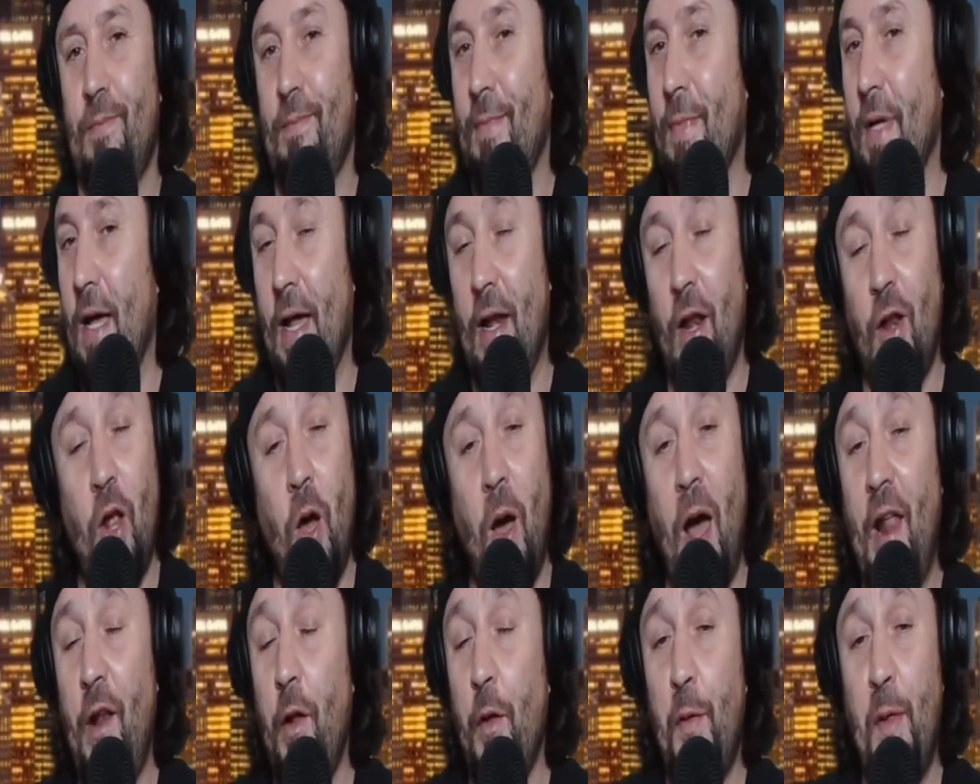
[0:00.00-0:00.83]
I don't know.
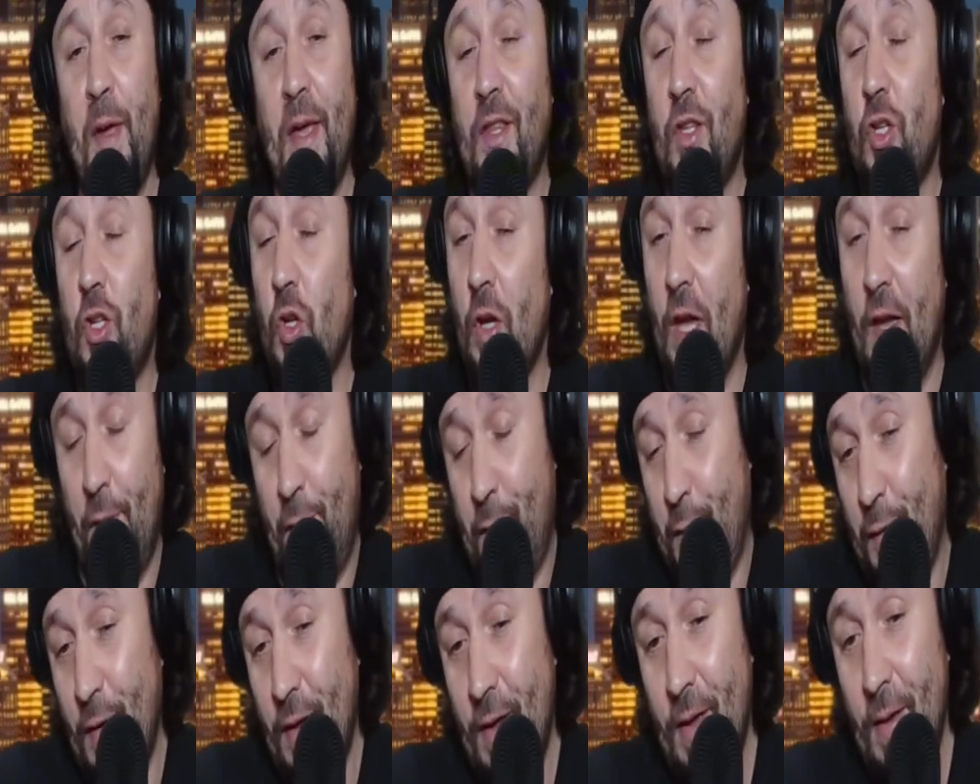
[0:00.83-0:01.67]
I don't think if
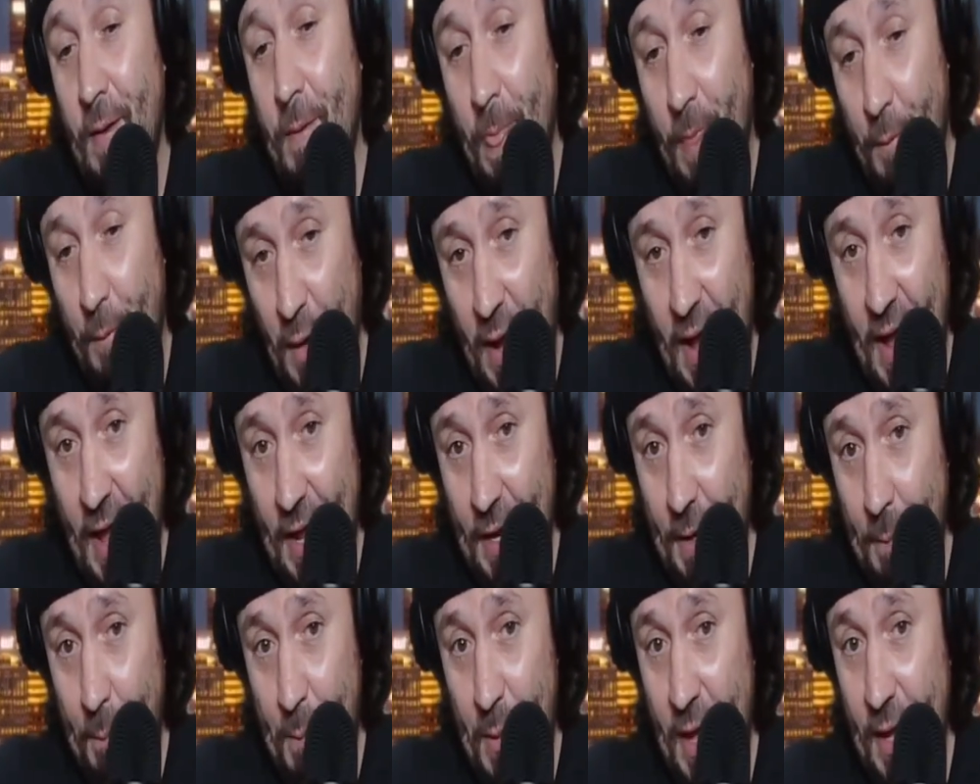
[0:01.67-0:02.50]
I had
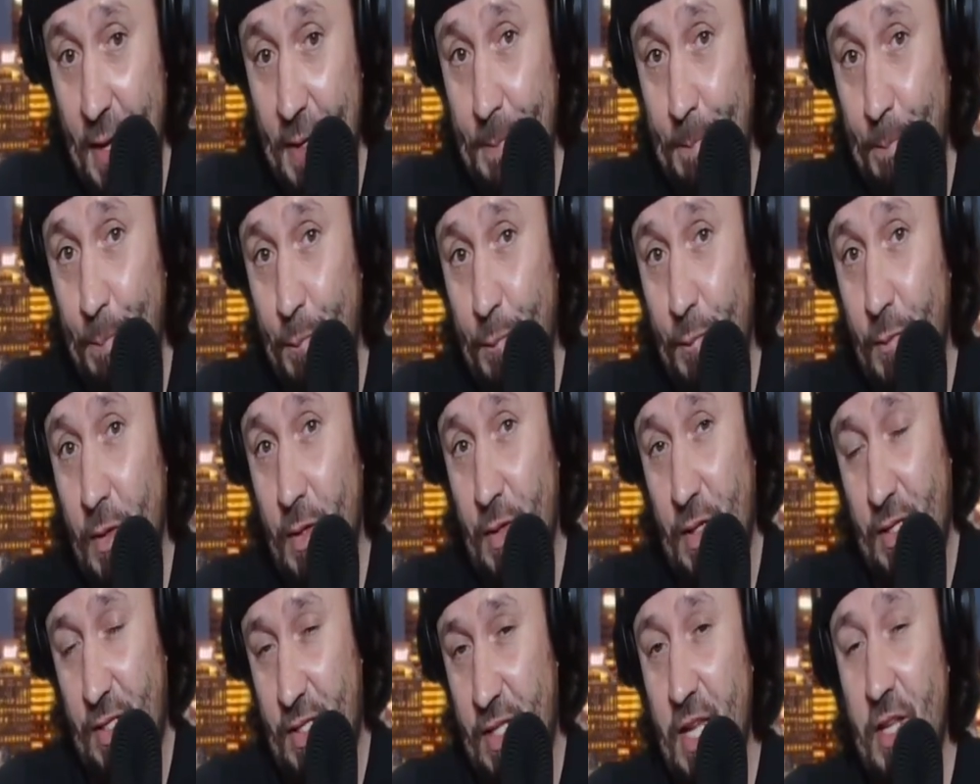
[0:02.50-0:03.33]
a bet, the
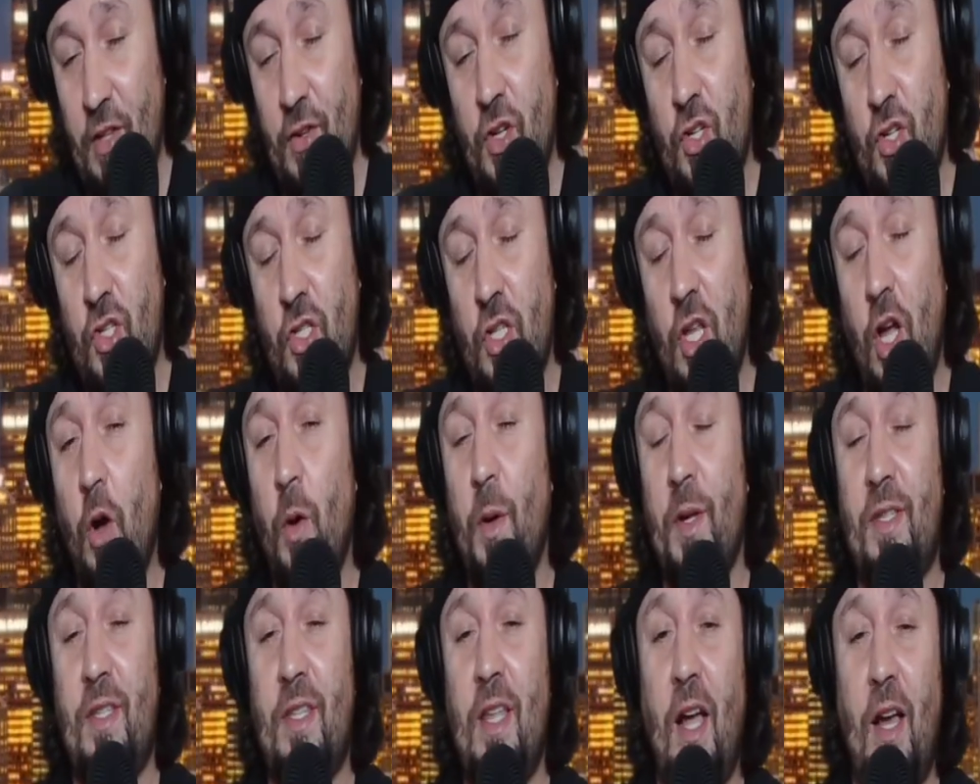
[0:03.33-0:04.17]
Steelers know
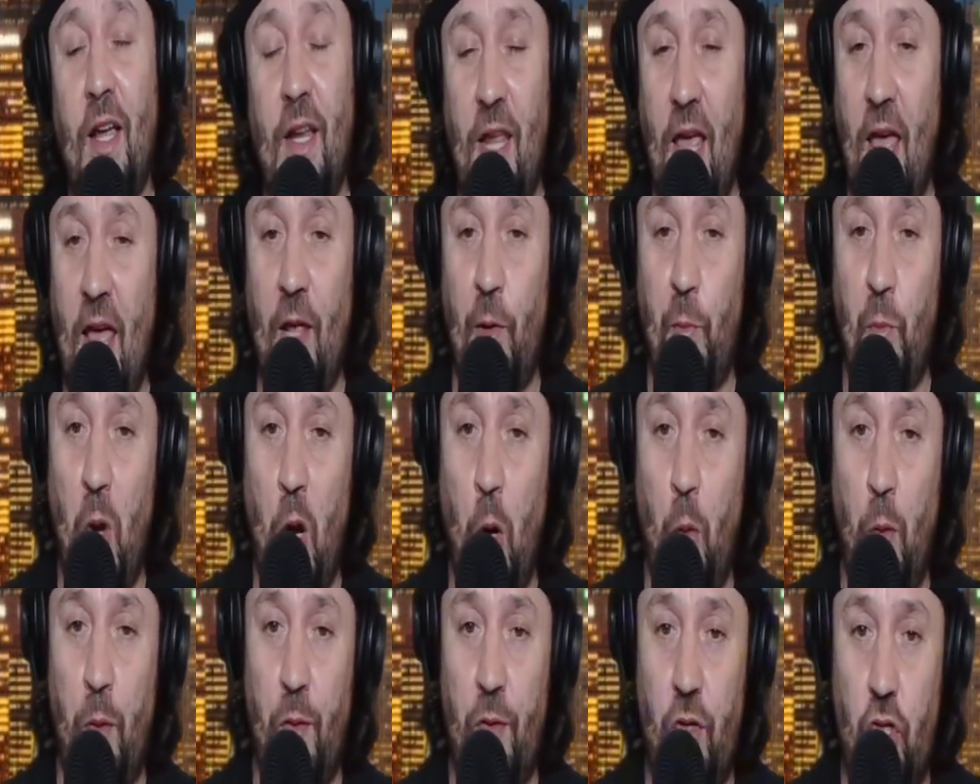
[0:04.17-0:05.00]
it's not going to end
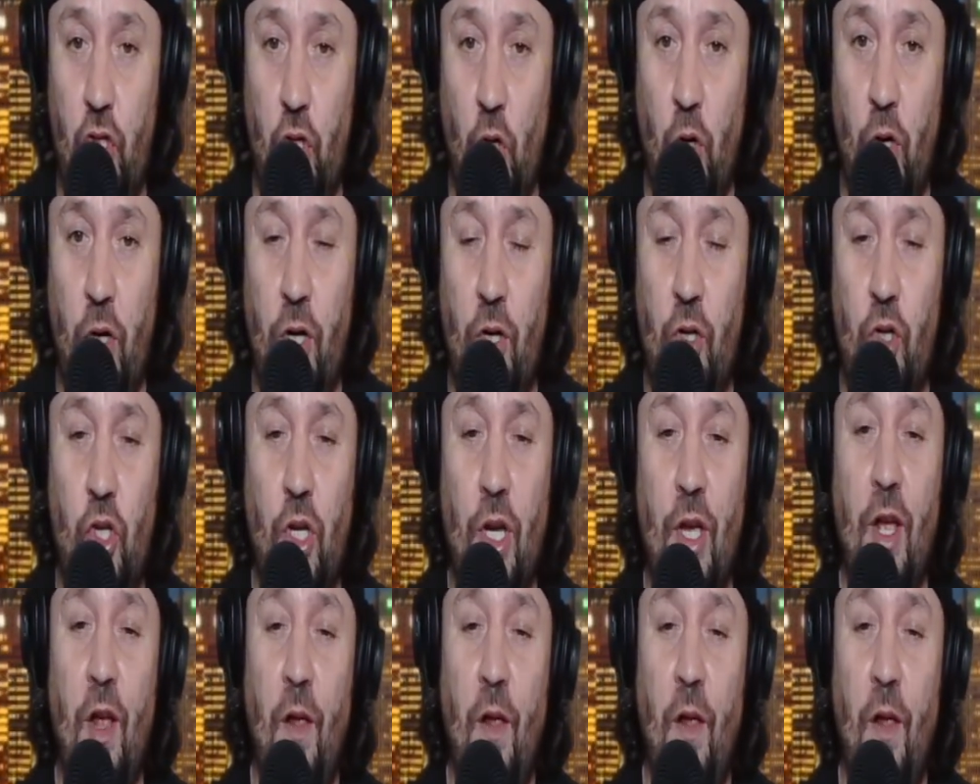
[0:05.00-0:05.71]
well with George.